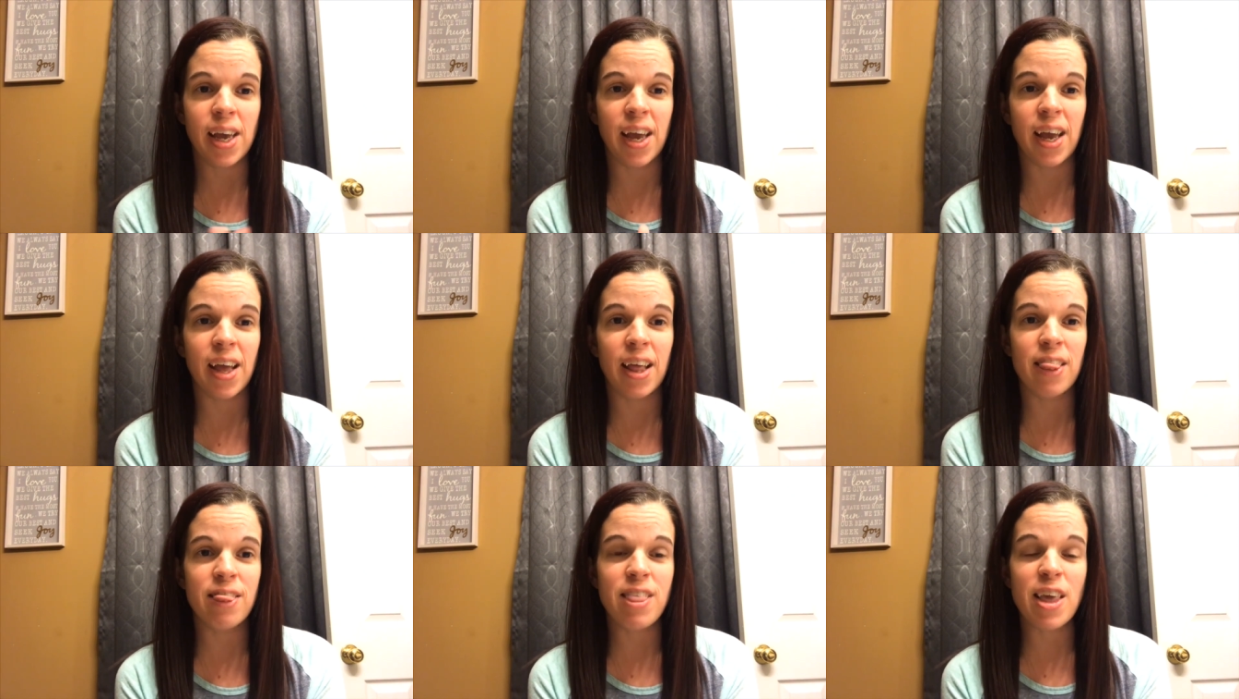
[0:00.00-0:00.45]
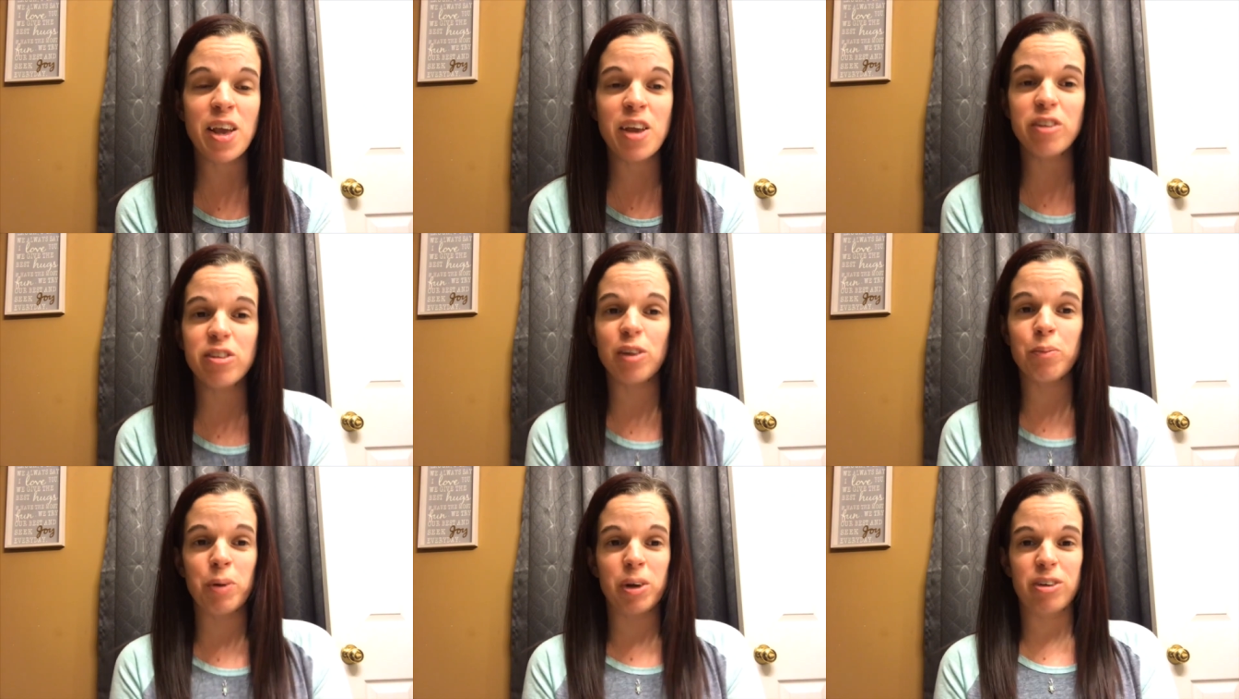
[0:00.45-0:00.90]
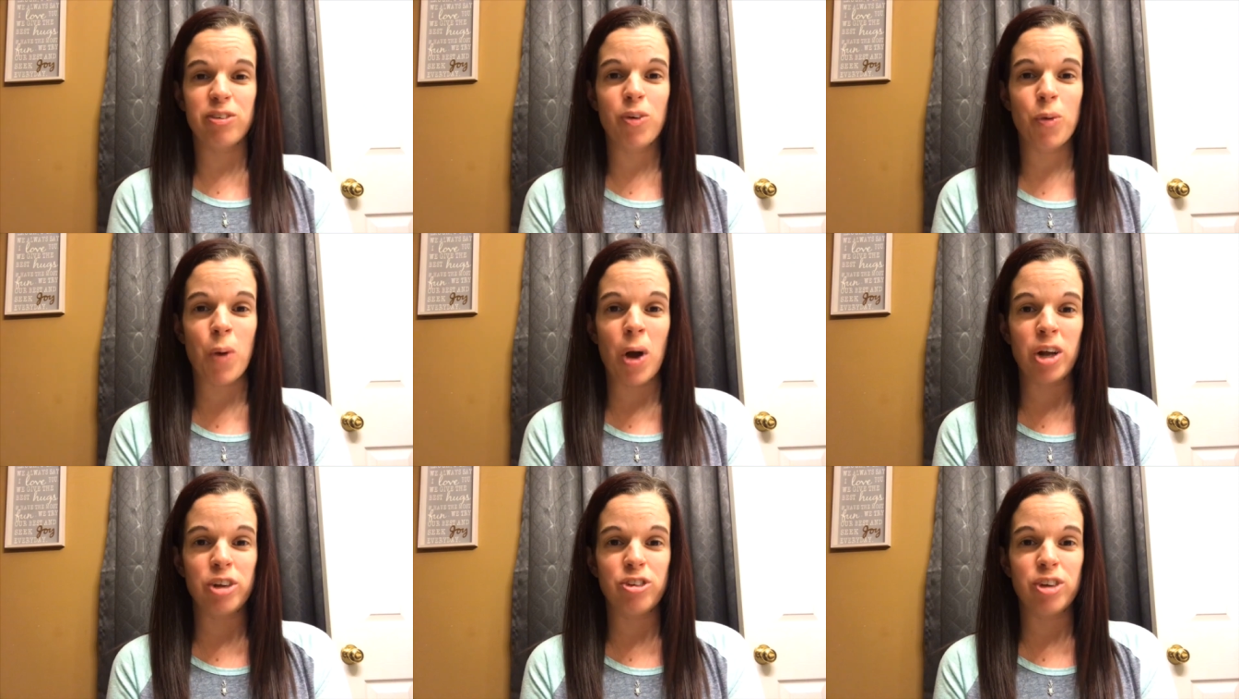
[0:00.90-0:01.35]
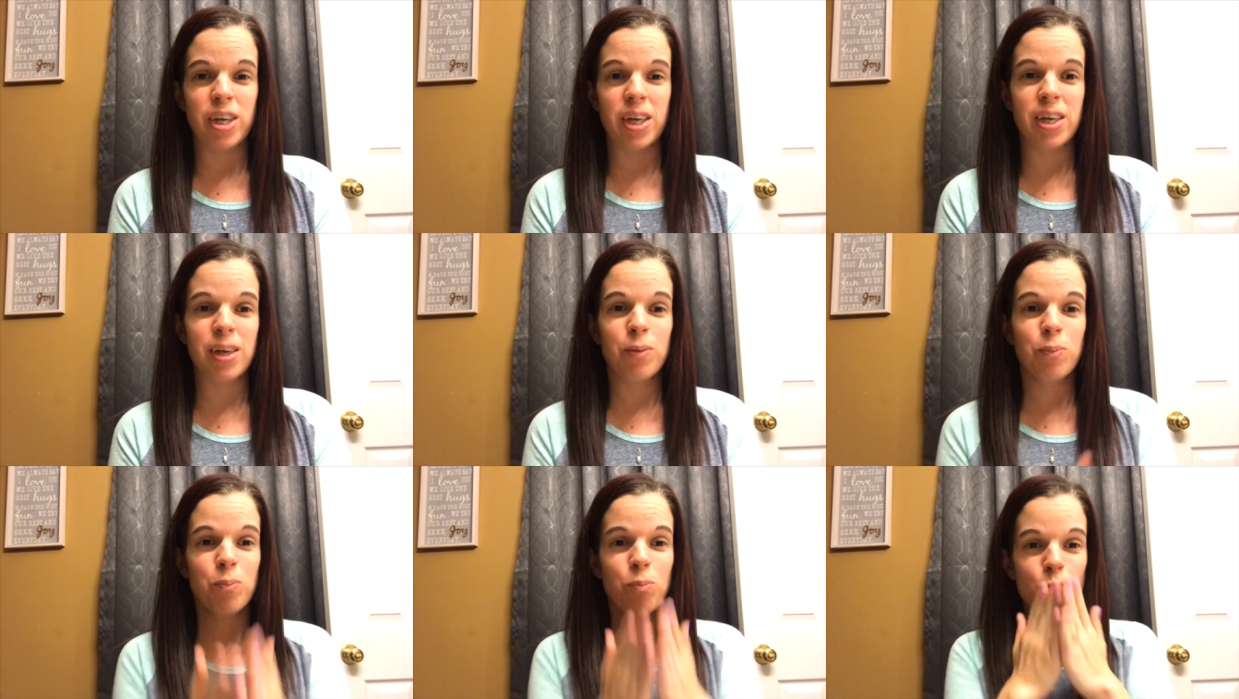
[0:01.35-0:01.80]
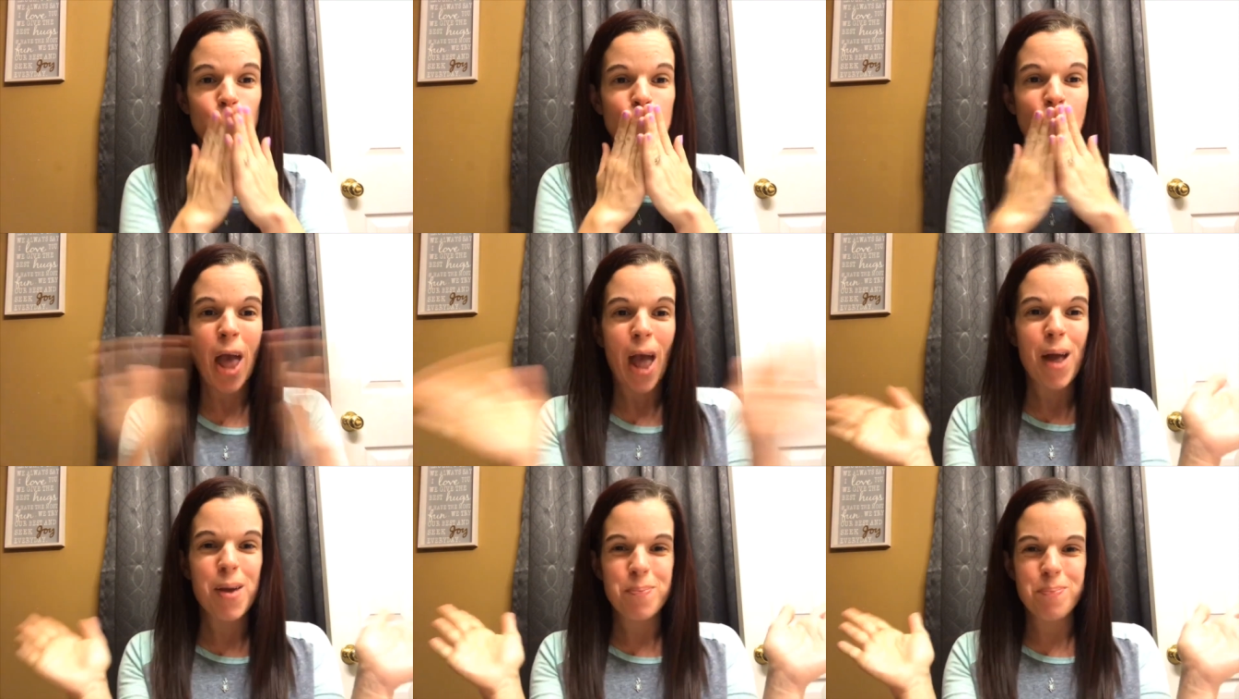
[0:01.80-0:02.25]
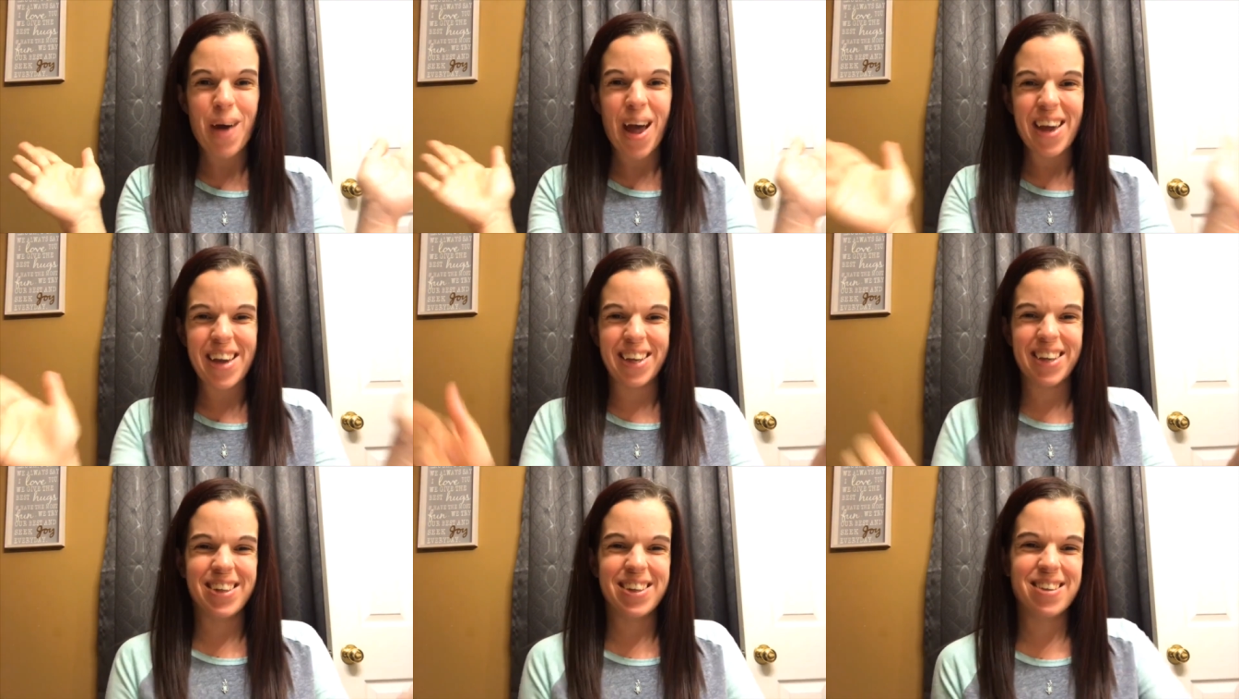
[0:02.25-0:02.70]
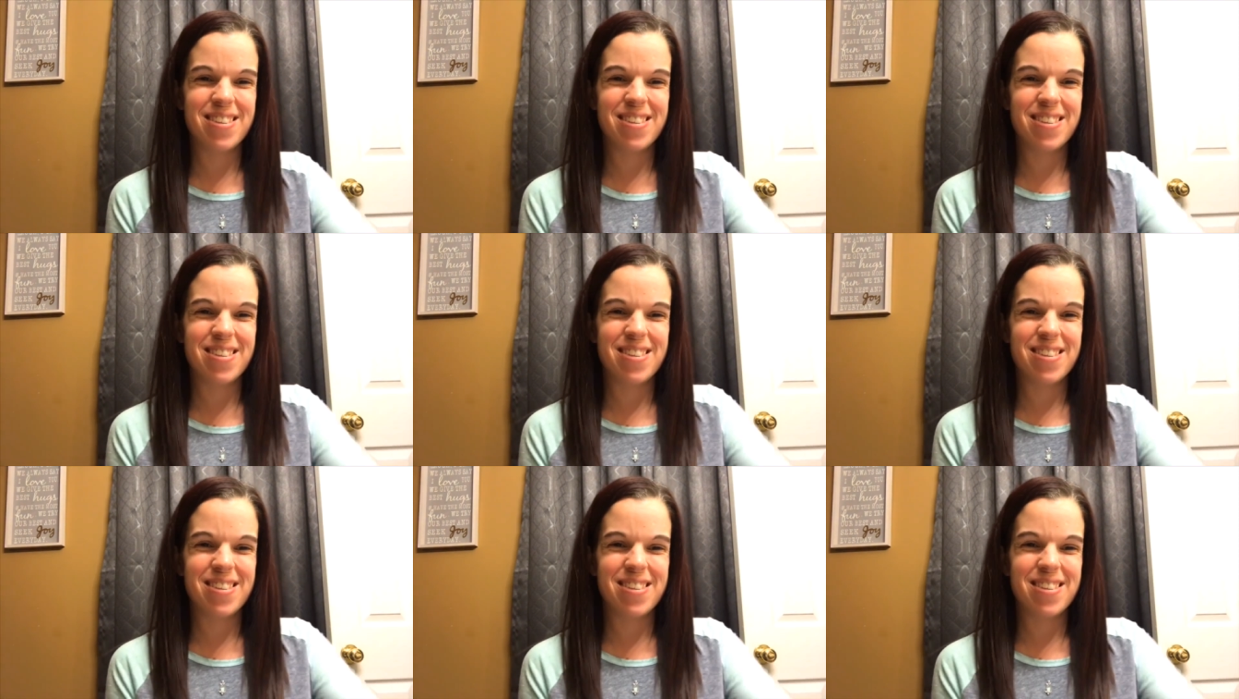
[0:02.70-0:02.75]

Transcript: and thank you so much for watching. Bye.